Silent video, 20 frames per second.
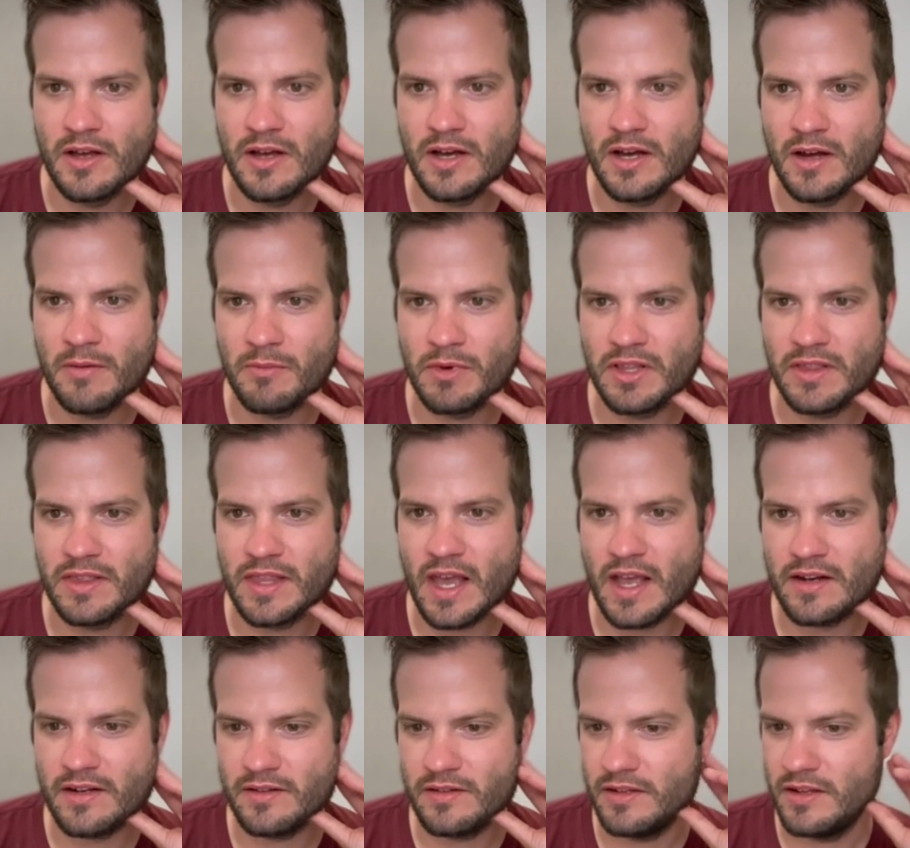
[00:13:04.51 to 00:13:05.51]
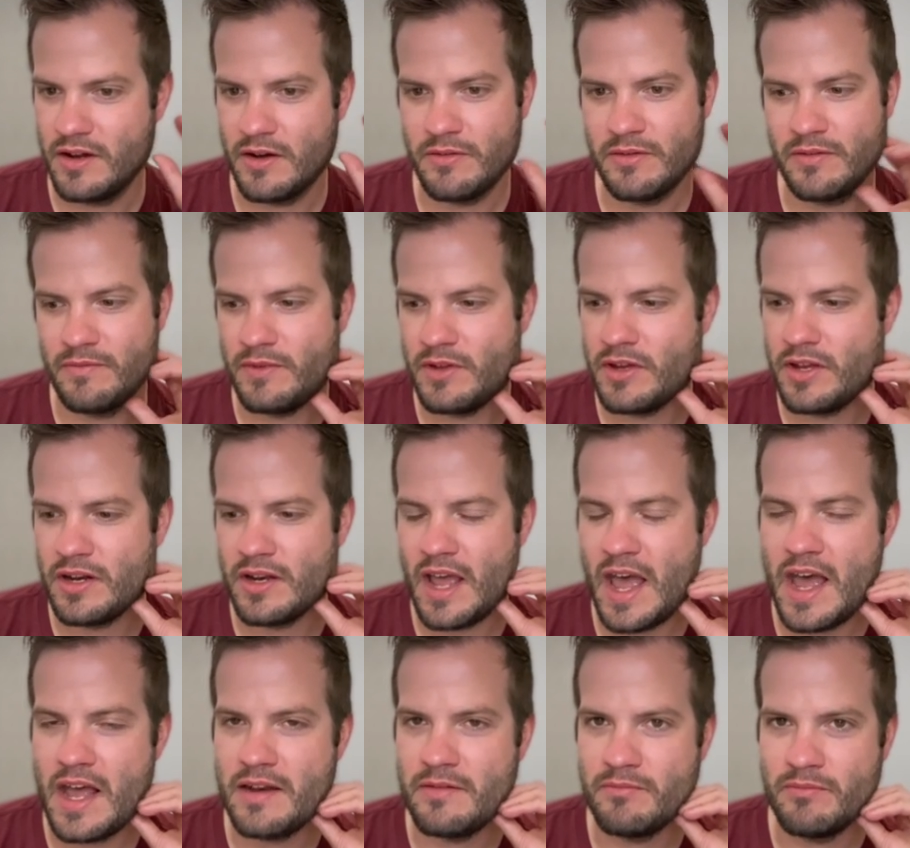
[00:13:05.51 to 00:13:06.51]
Um, but that, you know, you can
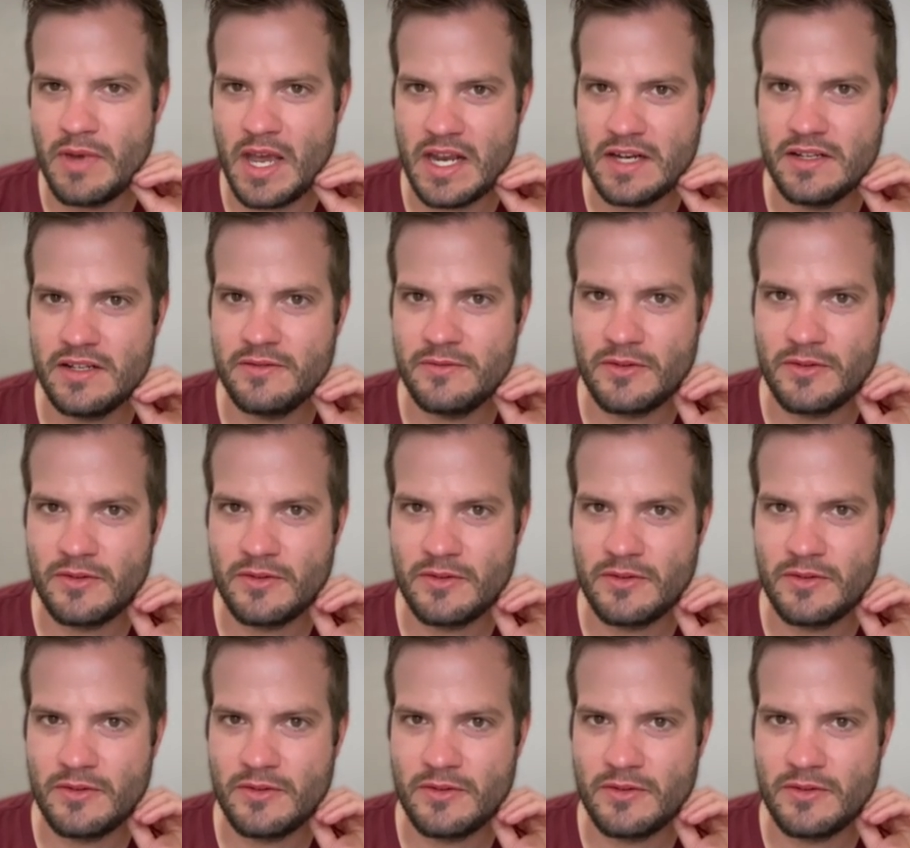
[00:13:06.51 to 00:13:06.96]
add pages